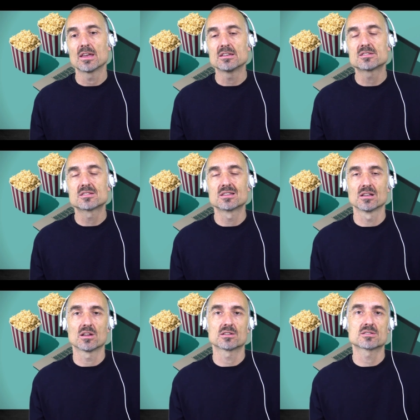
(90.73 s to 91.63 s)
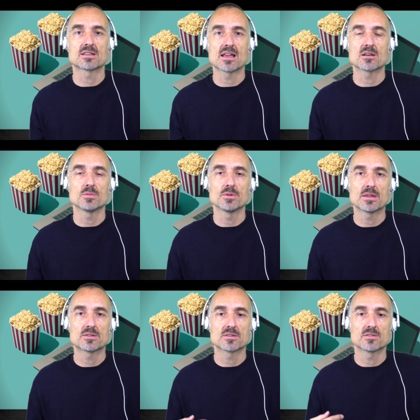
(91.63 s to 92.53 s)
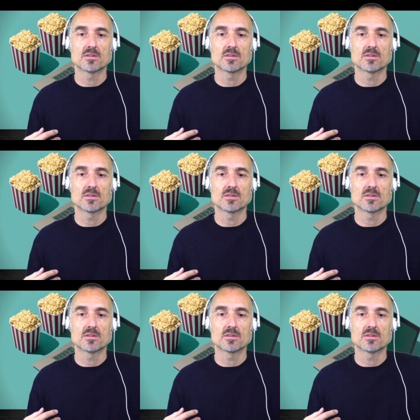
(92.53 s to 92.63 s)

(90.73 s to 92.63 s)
is still understandable, that the,